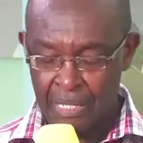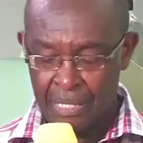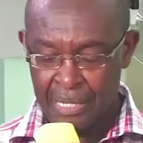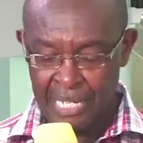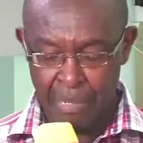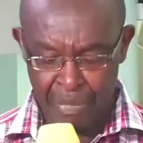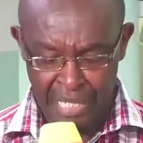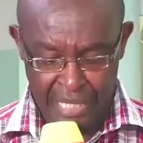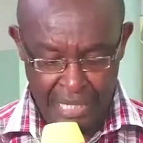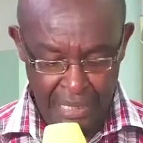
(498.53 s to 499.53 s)
There are
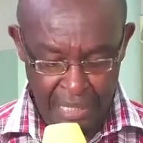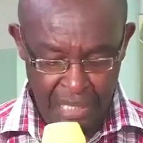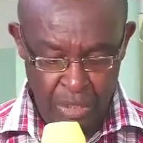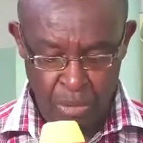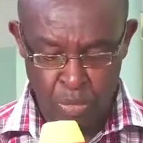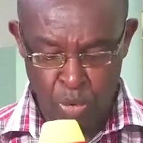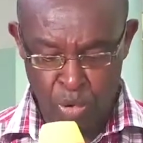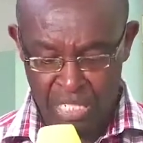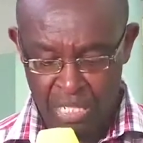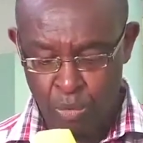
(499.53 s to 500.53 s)
many candidates who
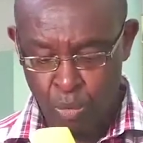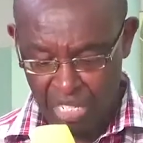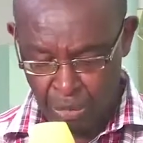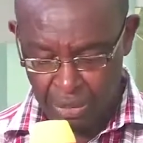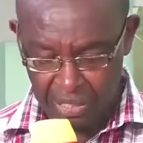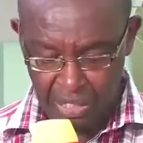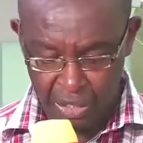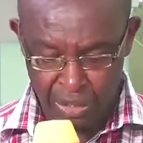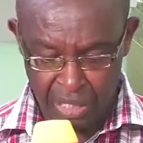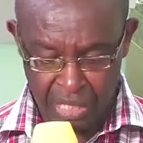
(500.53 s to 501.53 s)
want one
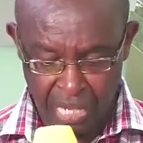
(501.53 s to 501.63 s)
position.